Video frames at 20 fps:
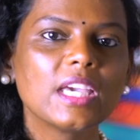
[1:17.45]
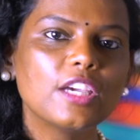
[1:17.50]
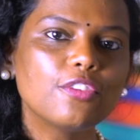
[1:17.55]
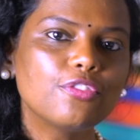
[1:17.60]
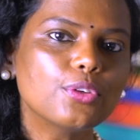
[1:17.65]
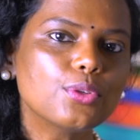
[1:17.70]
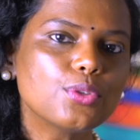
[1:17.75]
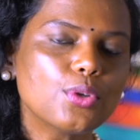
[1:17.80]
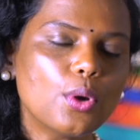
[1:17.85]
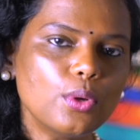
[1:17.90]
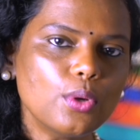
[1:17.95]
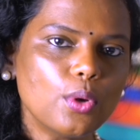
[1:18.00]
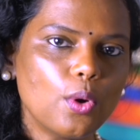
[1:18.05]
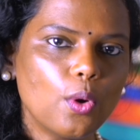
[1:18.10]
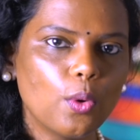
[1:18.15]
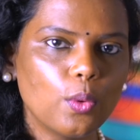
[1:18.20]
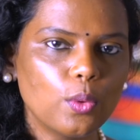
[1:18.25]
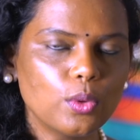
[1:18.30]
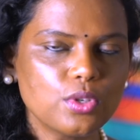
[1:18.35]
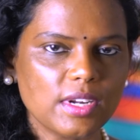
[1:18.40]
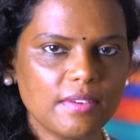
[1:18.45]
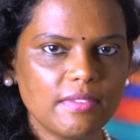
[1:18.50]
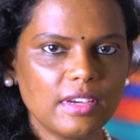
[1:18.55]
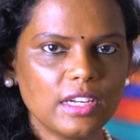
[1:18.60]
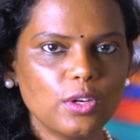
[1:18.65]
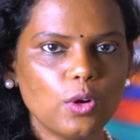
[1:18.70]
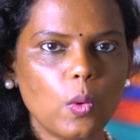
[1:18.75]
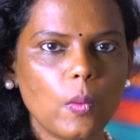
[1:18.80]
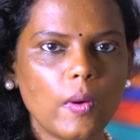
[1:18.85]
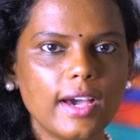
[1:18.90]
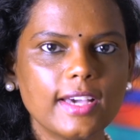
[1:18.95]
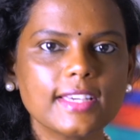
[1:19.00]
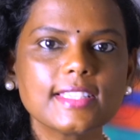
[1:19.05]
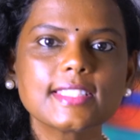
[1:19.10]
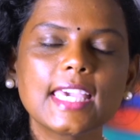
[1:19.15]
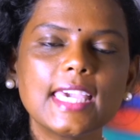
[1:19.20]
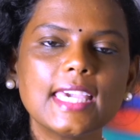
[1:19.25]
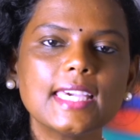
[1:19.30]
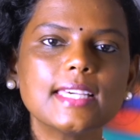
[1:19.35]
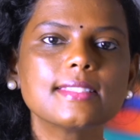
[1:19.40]
If you don't know who Trevor Noah
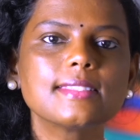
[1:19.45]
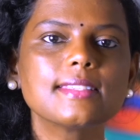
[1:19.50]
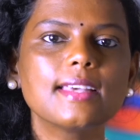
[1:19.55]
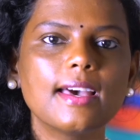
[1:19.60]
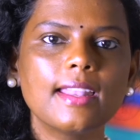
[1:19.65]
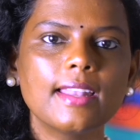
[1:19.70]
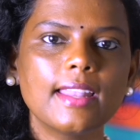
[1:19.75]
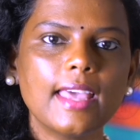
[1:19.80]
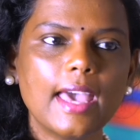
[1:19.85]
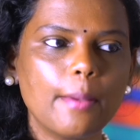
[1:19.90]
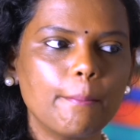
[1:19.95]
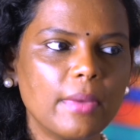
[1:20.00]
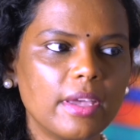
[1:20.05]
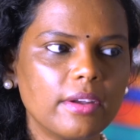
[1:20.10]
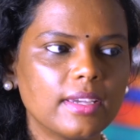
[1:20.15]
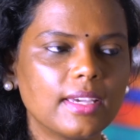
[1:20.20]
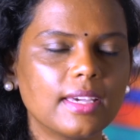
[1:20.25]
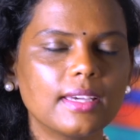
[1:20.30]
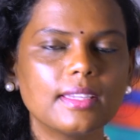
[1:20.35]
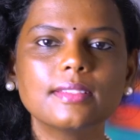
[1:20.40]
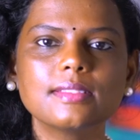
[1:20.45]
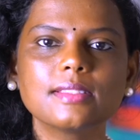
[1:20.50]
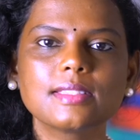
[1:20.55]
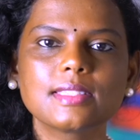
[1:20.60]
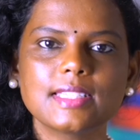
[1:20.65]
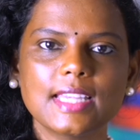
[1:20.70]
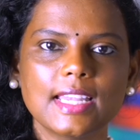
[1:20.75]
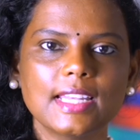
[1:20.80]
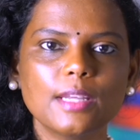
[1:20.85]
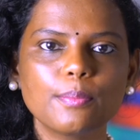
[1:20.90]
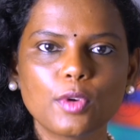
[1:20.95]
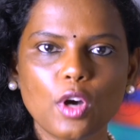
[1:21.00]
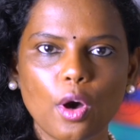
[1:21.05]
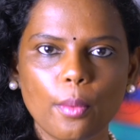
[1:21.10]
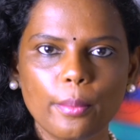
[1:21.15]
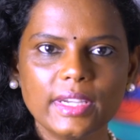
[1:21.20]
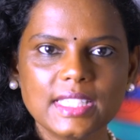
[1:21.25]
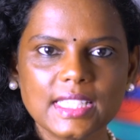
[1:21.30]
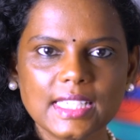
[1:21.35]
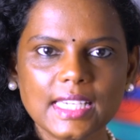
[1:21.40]
is, he is an American stand-up
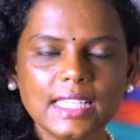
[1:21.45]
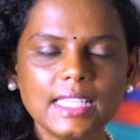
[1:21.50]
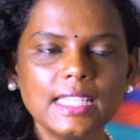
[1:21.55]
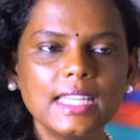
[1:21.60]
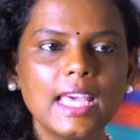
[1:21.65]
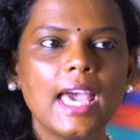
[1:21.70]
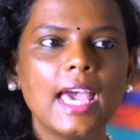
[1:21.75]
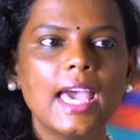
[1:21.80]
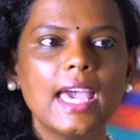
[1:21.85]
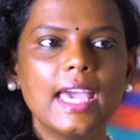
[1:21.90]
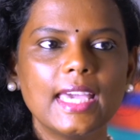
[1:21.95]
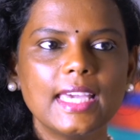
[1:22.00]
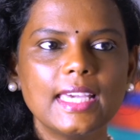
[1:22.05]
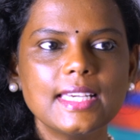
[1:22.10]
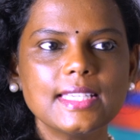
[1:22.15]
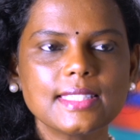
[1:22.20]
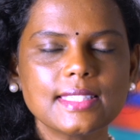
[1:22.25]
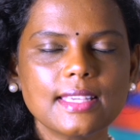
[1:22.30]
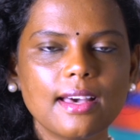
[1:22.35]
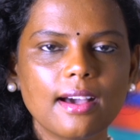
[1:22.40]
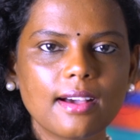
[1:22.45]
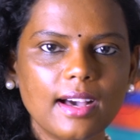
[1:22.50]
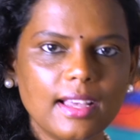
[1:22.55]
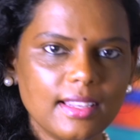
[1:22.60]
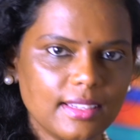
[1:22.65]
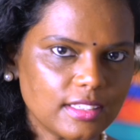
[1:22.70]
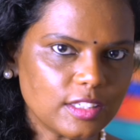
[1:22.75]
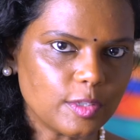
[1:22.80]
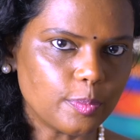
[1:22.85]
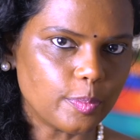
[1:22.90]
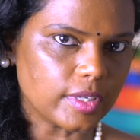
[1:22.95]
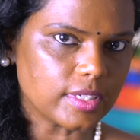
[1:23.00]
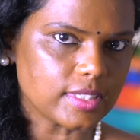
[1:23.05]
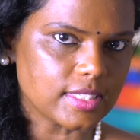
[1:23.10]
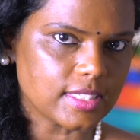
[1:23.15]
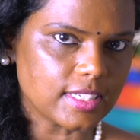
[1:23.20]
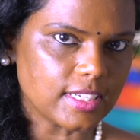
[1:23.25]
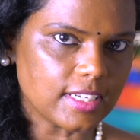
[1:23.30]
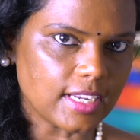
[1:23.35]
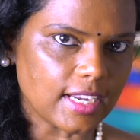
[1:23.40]
comedian. He is a colored
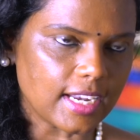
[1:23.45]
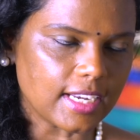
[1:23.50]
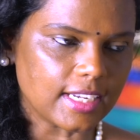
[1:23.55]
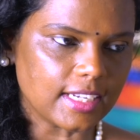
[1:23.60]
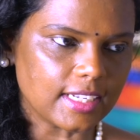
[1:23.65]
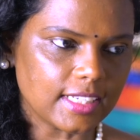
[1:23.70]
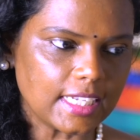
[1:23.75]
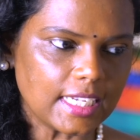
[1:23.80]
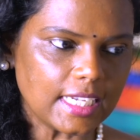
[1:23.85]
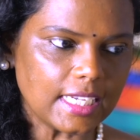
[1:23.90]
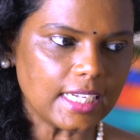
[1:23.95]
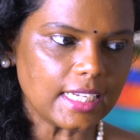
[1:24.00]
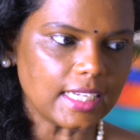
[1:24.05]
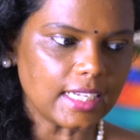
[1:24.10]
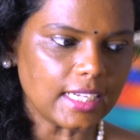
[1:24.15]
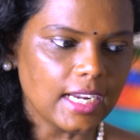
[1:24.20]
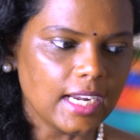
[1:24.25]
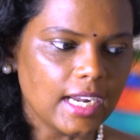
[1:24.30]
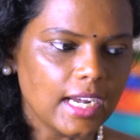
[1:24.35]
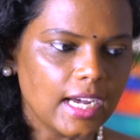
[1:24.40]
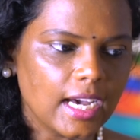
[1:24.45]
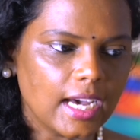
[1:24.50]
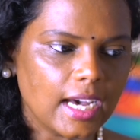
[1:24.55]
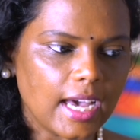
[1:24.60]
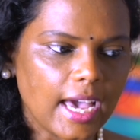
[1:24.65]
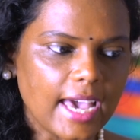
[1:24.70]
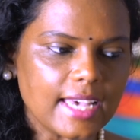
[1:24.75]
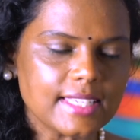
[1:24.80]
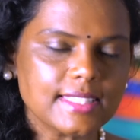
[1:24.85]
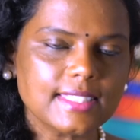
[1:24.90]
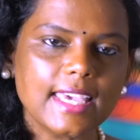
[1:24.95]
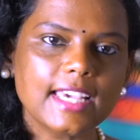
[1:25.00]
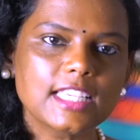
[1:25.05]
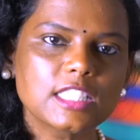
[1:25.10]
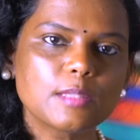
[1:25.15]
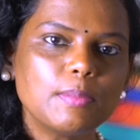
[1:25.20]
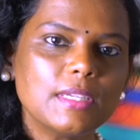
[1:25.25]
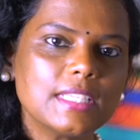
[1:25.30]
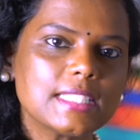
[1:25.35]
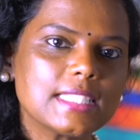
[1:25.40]
person and he uh, has
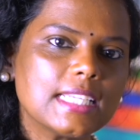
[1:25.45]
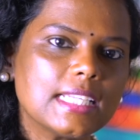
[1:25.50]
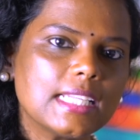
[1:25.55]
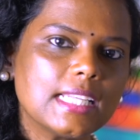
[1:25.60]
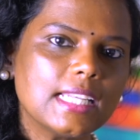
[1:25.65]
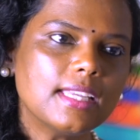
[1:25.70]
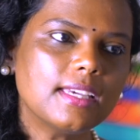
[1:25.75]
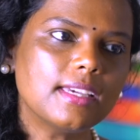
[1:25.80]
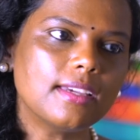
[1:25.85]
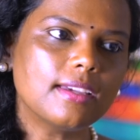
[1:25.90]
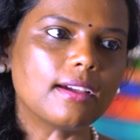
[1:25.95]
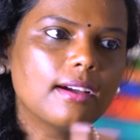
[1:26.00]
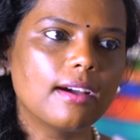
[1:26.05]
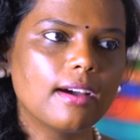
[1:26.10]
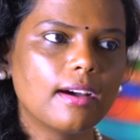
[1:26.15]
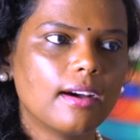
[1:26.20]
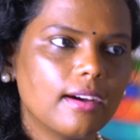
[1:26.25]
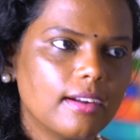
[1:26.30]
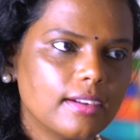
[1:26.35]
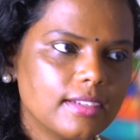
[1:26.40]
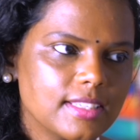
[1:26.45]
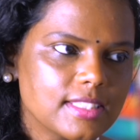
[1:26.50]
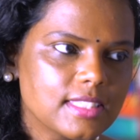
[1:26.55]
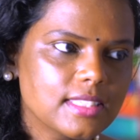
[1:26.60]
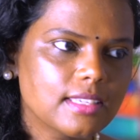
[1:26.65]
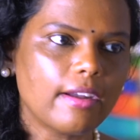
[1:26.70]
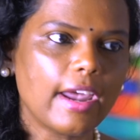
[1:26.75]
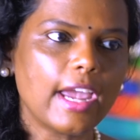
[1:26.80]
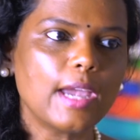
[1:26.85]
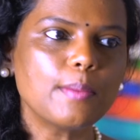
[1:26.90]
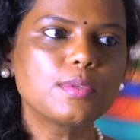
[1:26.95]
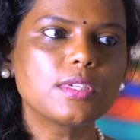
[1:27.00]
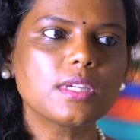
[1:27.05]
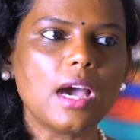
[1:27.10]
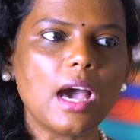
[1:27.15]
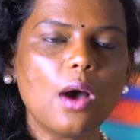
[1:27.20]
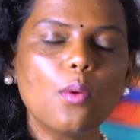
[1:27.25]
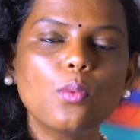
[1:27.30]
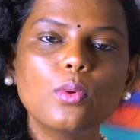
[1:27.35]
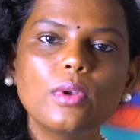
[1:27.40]
explicitly uh, described
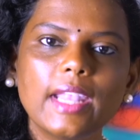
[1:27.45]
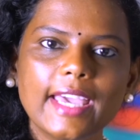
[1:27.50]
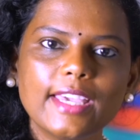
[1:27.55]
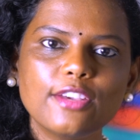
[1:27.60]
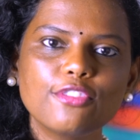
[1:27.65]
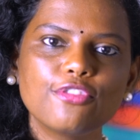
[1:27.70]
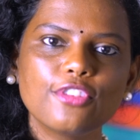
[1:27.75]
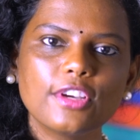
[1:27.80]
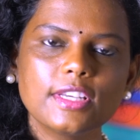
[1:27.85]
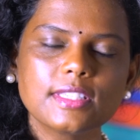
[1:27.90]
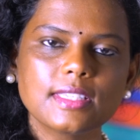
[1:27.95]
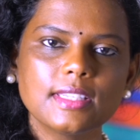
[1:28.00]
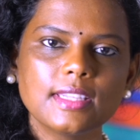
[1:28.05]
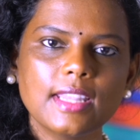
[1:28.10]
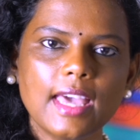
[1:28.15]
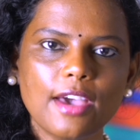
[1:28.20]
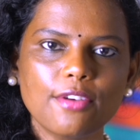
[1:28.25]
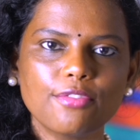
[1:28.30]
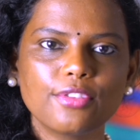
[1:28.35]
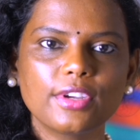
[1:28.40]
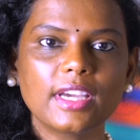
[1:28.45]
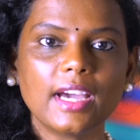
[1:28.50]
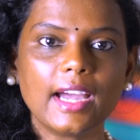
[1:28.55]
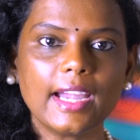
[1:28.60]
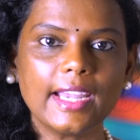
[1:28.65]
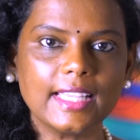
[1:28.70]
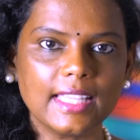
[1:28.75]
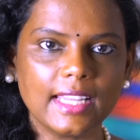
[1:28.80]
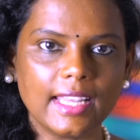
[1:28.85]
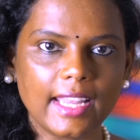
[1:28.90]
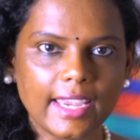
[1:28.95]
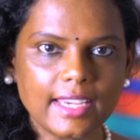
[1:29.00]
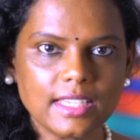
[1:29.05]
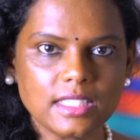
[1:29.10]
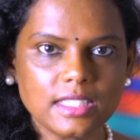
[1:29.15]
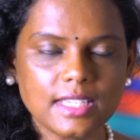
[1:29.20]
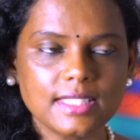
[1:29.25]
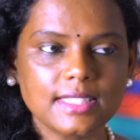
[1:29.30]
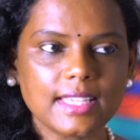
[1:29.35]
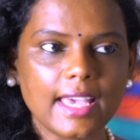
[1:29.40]
how life is in Africa in the
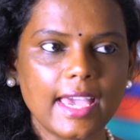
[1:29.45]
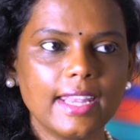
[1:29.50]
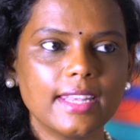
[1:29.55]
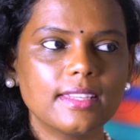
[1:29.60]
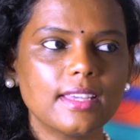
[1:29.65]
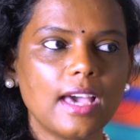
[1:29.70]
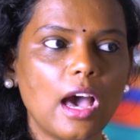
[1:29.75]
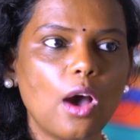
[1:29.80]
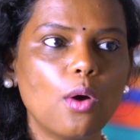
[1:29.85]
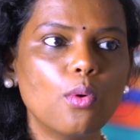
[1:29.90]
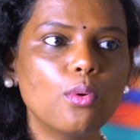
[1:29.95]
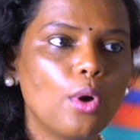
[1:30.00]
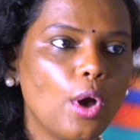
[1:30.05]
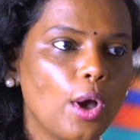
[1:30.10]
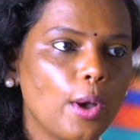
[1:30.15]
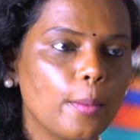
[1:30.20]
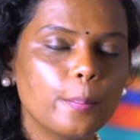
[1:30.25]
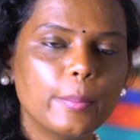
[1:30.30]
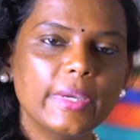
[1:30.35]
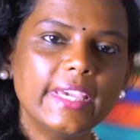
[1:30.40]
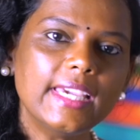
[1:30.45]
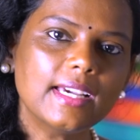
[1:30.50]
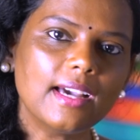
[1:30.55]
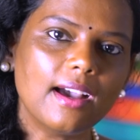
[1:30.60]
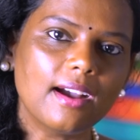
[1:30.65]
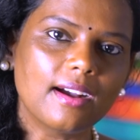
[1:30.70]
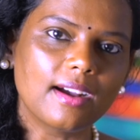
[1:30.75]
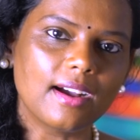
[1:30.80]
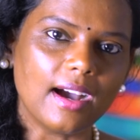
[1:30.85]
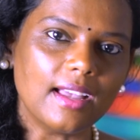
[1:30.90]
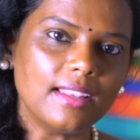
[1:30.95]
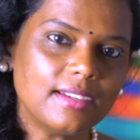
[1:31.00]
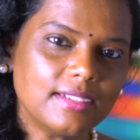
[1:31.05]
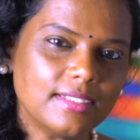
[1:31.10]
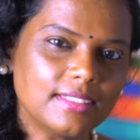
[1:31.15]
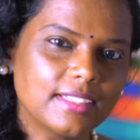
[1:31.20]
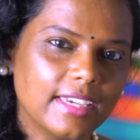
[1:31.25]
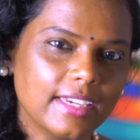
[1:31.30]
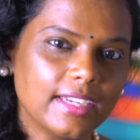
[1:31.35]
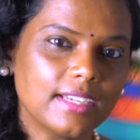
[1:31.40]
90s and how being a
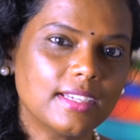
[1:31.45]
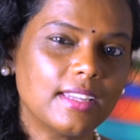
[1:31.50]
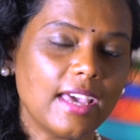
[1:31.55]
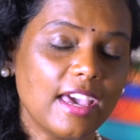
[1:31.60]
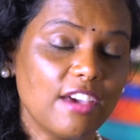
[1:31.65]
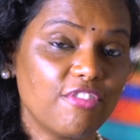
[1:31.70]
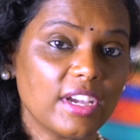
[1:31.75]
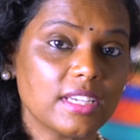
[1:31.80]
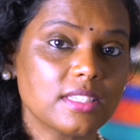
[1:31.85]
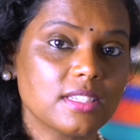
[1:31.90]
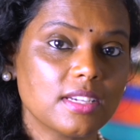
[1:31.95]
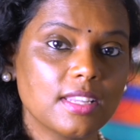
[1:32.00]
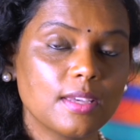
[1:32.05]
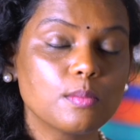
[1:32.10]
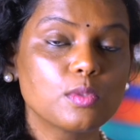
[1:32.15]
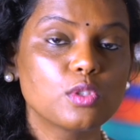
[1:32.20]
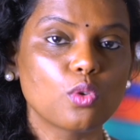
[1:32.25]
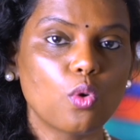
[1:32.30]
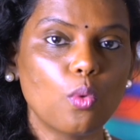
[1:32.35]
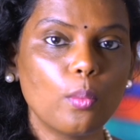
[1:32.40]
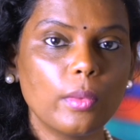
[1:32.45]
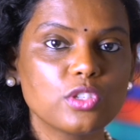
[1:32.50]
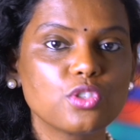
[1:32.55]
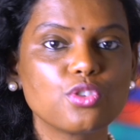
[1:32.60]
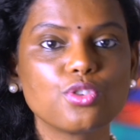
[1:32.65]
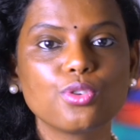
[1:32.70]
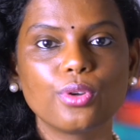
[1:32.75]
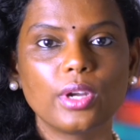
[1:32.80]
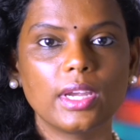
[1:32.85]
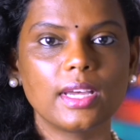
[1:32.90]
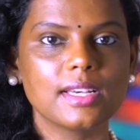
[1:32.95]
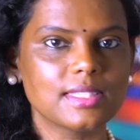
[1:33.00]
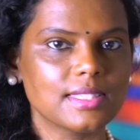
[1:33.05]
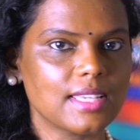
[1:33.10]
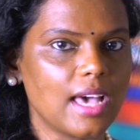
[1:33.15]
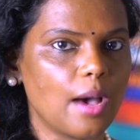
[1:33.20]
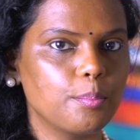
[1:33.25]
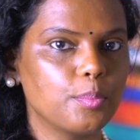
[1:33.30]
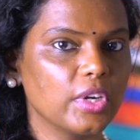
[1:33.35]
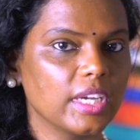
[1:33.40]
colored kid affected him so much during his
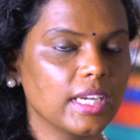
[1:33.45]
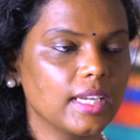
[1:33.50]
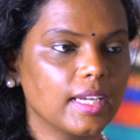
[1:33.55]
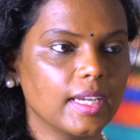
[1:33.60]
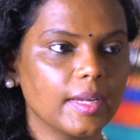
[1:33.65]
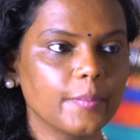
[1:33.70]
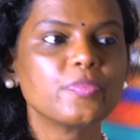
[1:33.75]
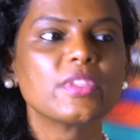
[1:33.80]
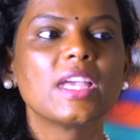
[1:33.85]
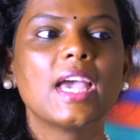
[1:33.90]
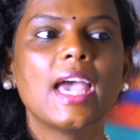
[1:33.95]
upbringing.